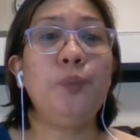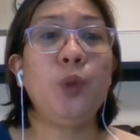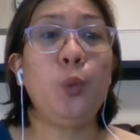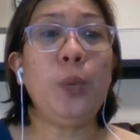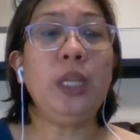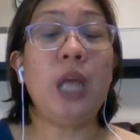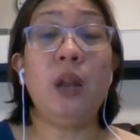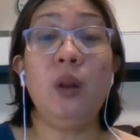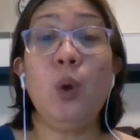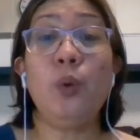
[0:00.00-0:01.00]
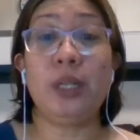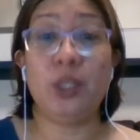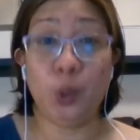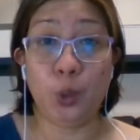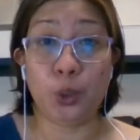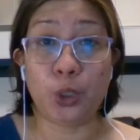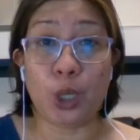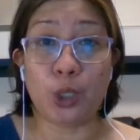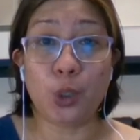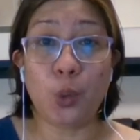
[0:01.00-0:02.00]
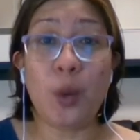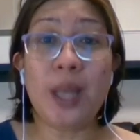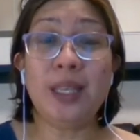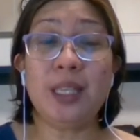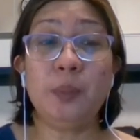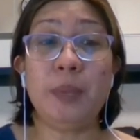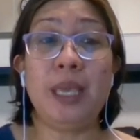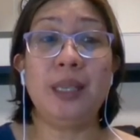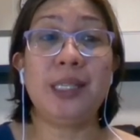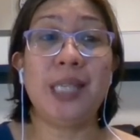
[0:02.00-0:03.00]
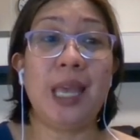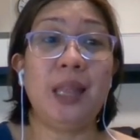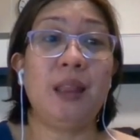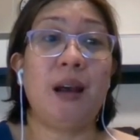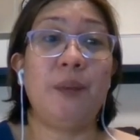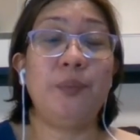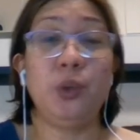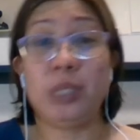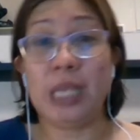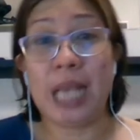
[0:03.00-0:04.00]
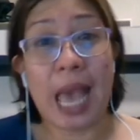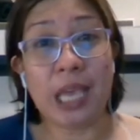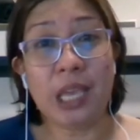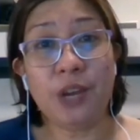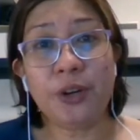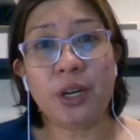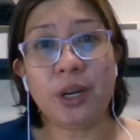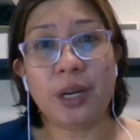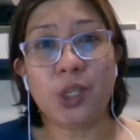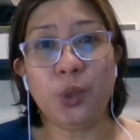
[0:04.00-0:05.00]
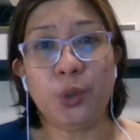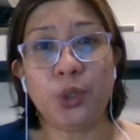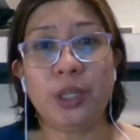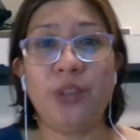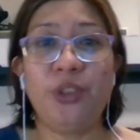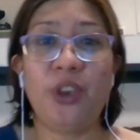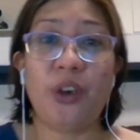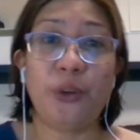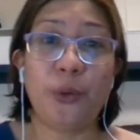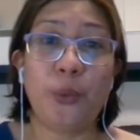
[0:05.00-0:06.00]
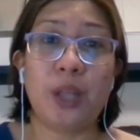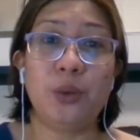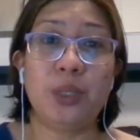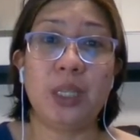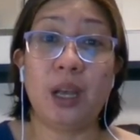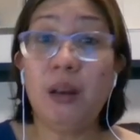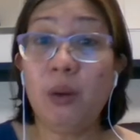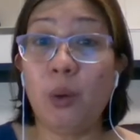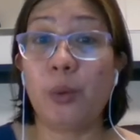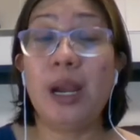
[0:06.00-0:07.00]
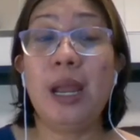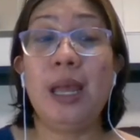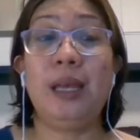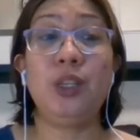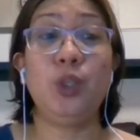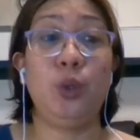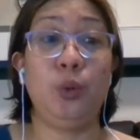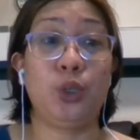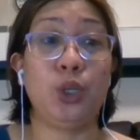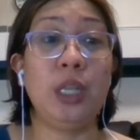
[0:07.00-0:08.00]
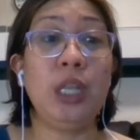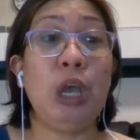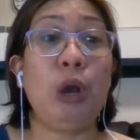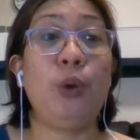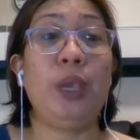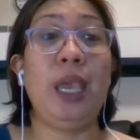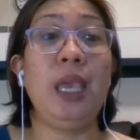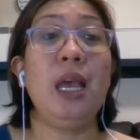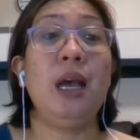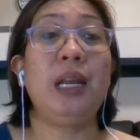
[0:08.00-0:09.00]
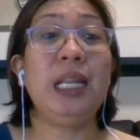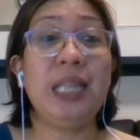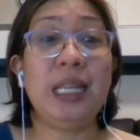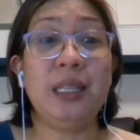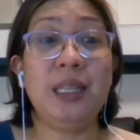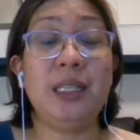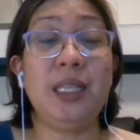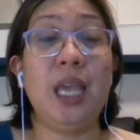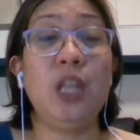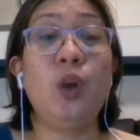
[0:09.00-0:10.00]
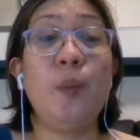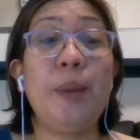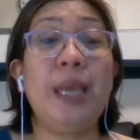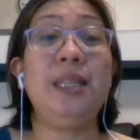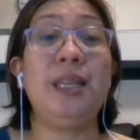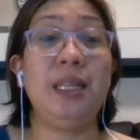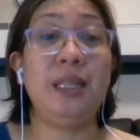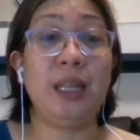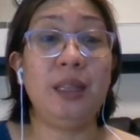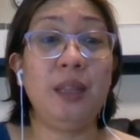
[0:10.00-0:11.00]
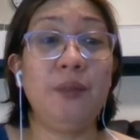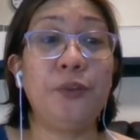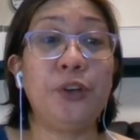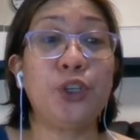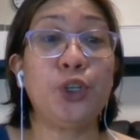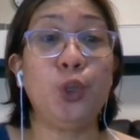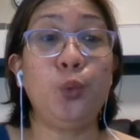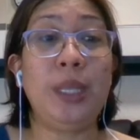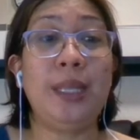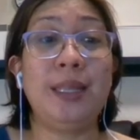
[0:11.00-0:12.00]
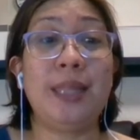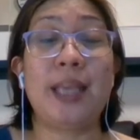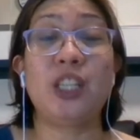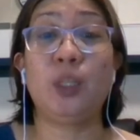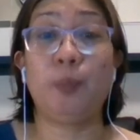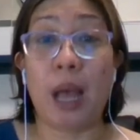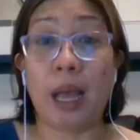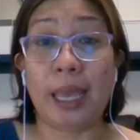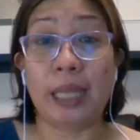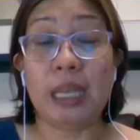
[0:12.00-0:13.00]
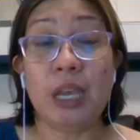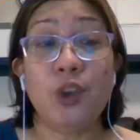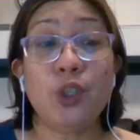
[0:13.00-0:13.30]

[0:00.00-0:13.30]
With a low resolution. So one is being sent using higher resolution and the other one using a lower resolution. Okay, redundancy, and combine the redundant version with the next packet.